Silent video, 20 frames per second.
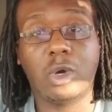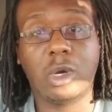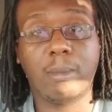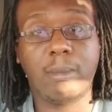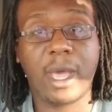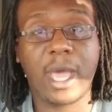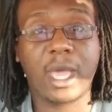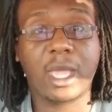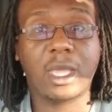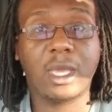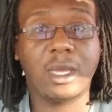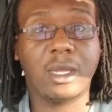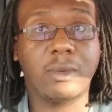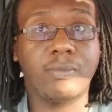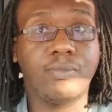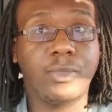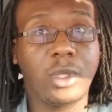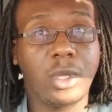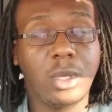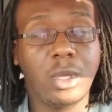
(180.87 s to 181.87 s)
on the back
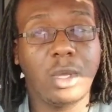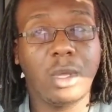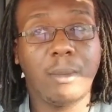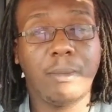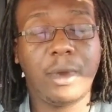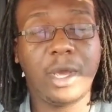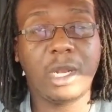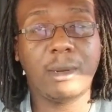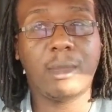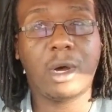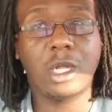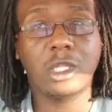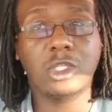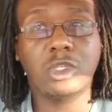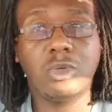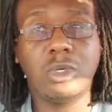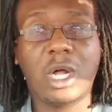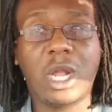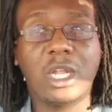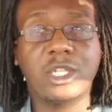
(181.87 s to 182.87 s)
end. Paid about
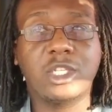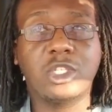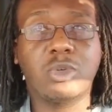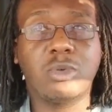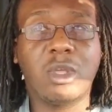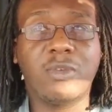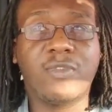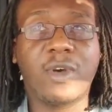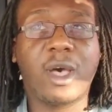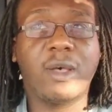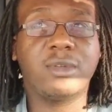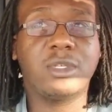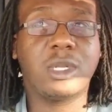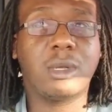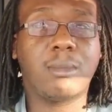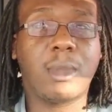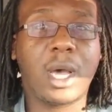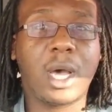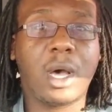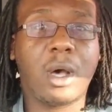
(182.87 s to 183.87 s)
$2.25
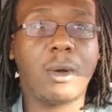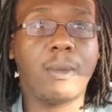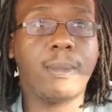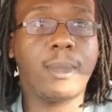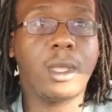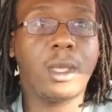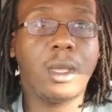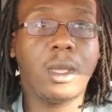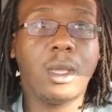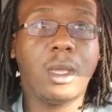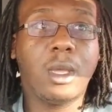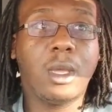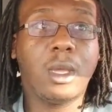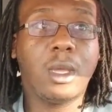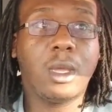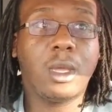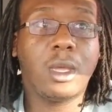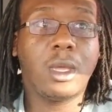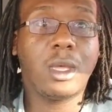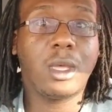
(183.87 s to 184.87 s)
a mile.
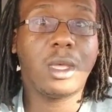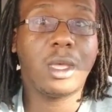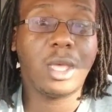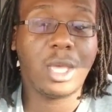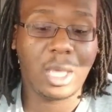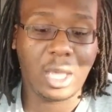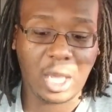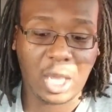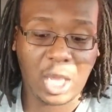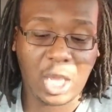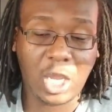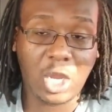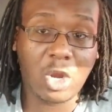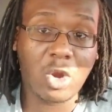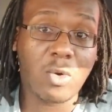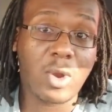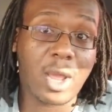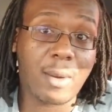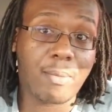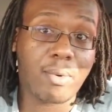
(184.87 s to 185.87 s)

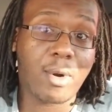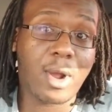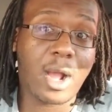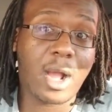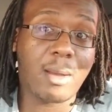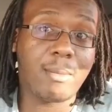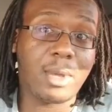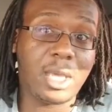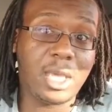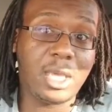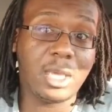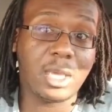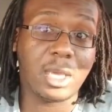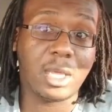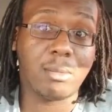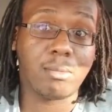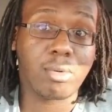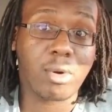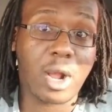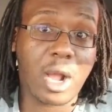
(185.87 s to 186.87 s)
Here at Prime Inc.
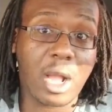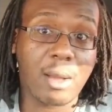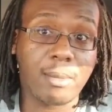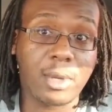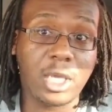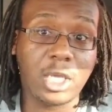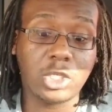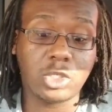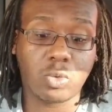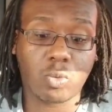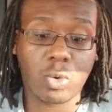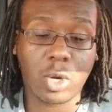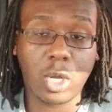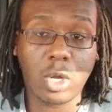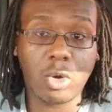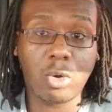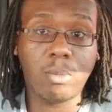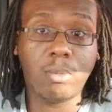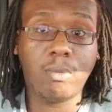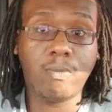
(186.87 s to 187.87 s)
in Prime Inc.'s
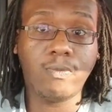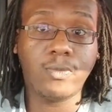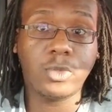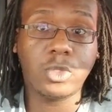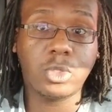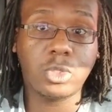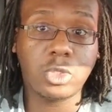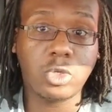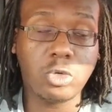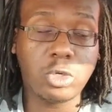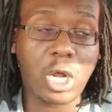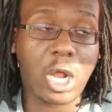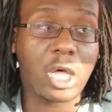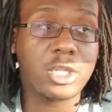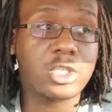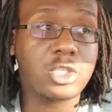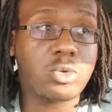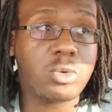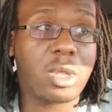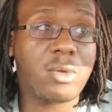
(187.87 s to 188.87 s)
realm,
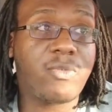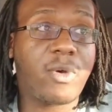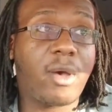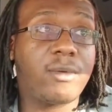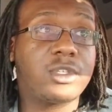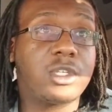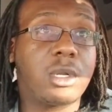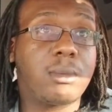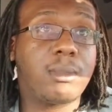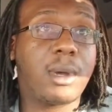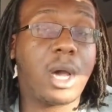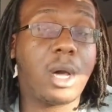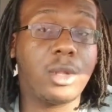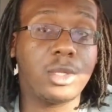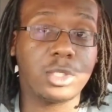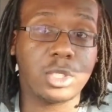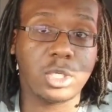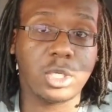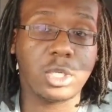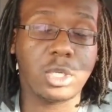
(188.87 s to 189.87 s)
$2.25 a mile
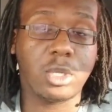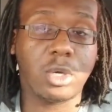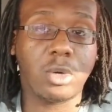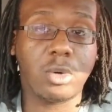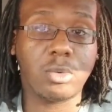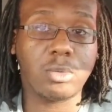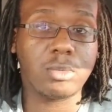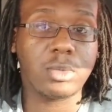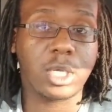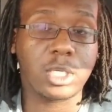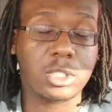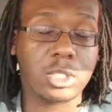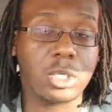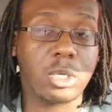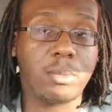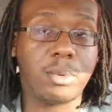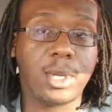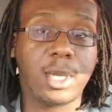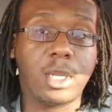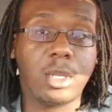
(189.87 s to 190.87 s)
is a good load. That's a
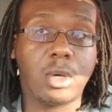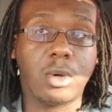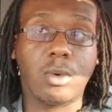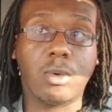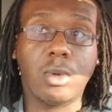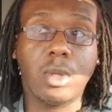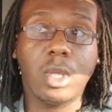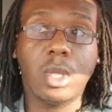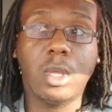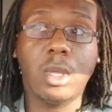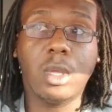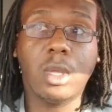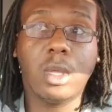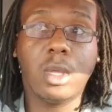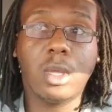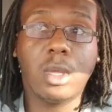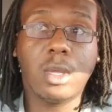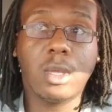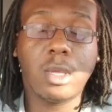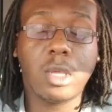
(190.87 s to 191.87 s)
good paying load.
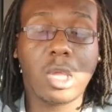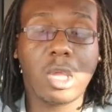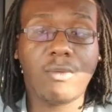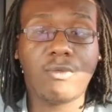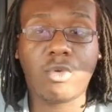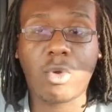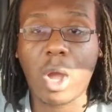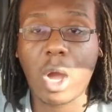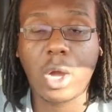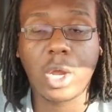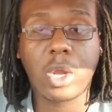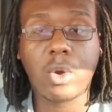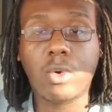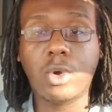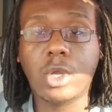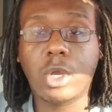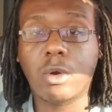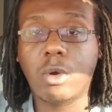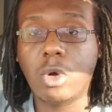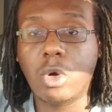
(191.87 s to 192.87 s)
If you're out here
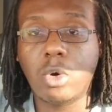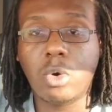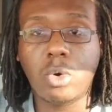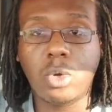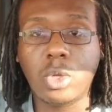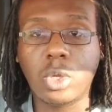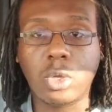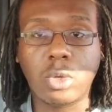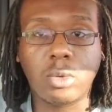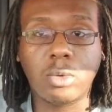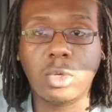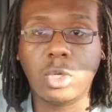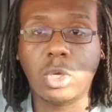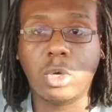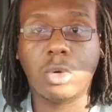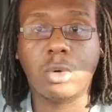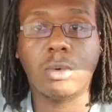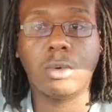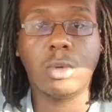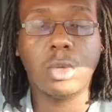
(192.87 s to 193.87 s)
on your own,
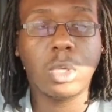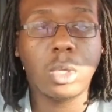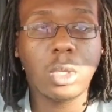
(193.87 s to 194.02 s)
you're